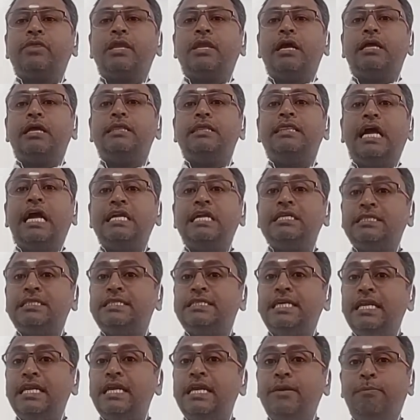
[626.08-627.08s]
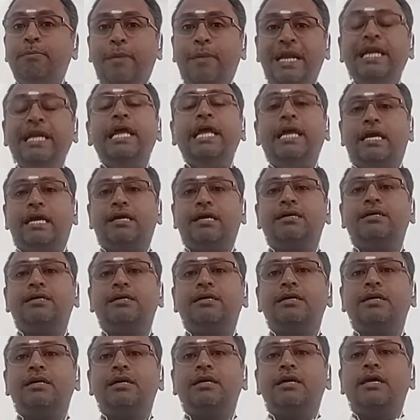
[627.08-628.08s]
that is still in pending.
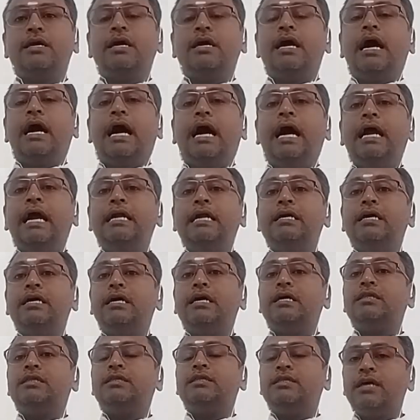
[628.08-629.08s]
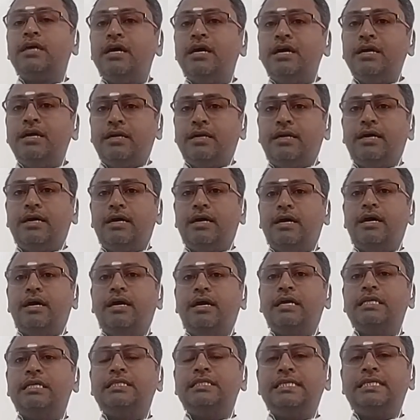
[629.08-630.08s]
And third
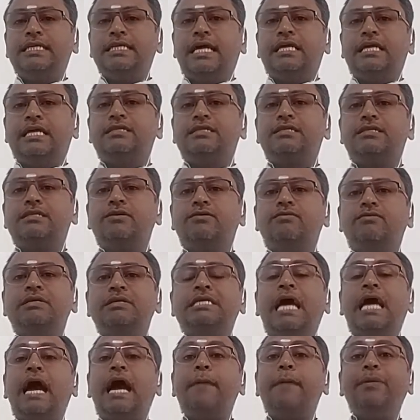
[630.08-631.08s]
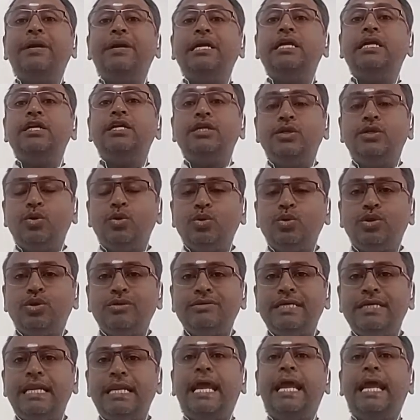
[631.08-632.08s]
incident, which happened in
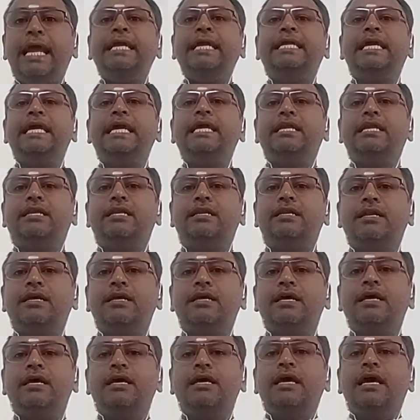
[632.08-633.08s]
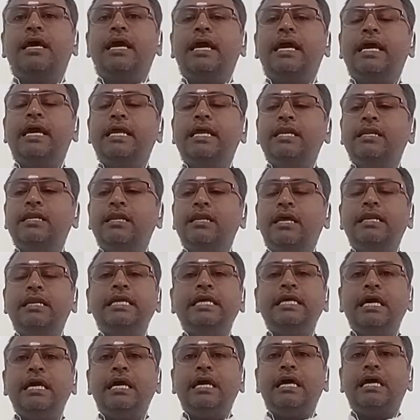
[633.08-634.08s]
2018 in
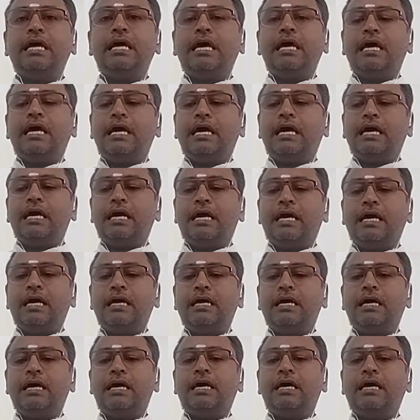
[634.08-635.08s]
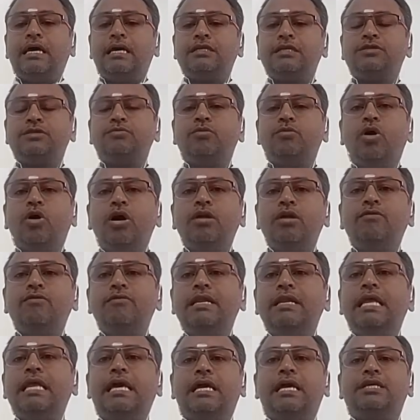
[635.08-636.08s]
a small
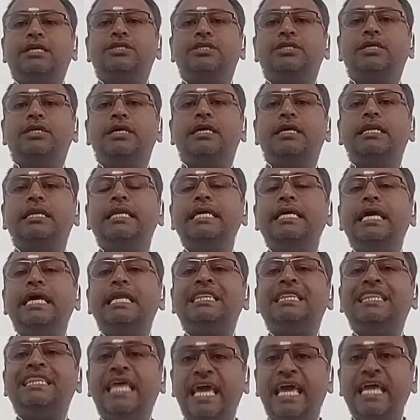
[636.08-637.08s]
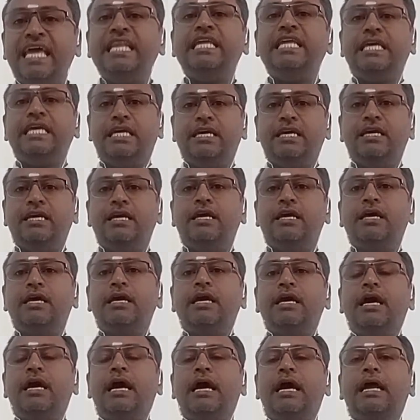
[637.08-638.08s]
village near Theni,
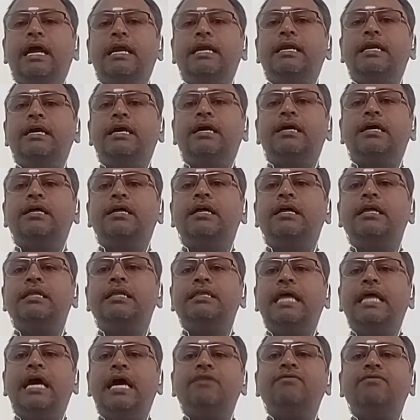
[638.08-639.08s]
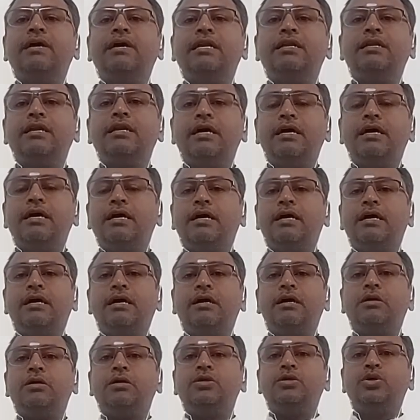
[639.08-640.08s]
and there
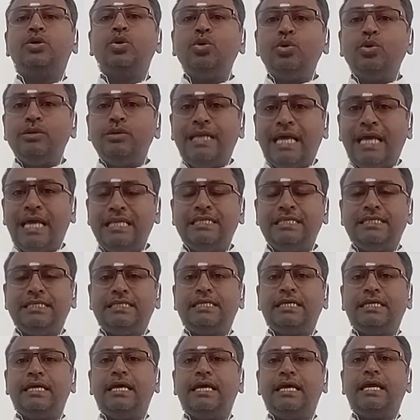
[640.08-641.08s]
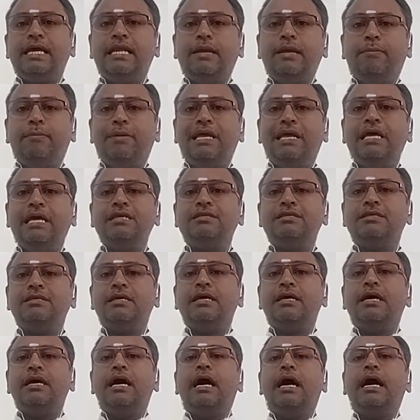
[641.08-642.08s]
were 2 deaths in a place,
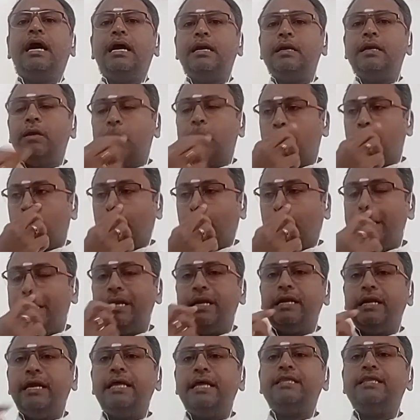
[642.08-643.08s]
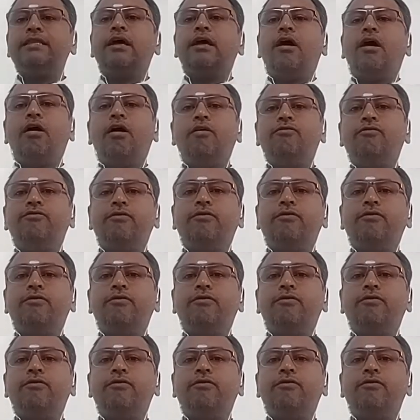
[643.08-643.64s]
and one death of